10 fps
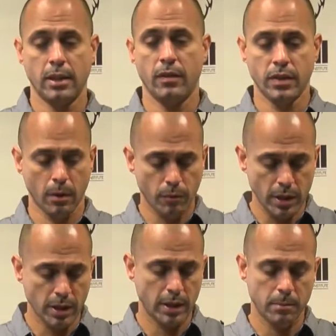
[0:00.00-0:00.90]
If for some
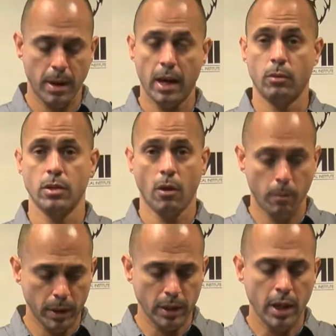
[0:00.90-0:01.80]
reason this bag was
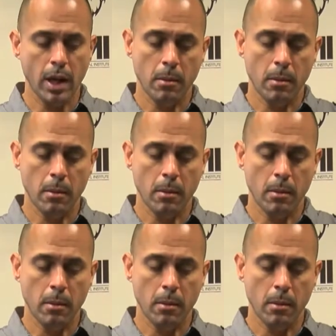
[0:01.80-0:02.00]
open,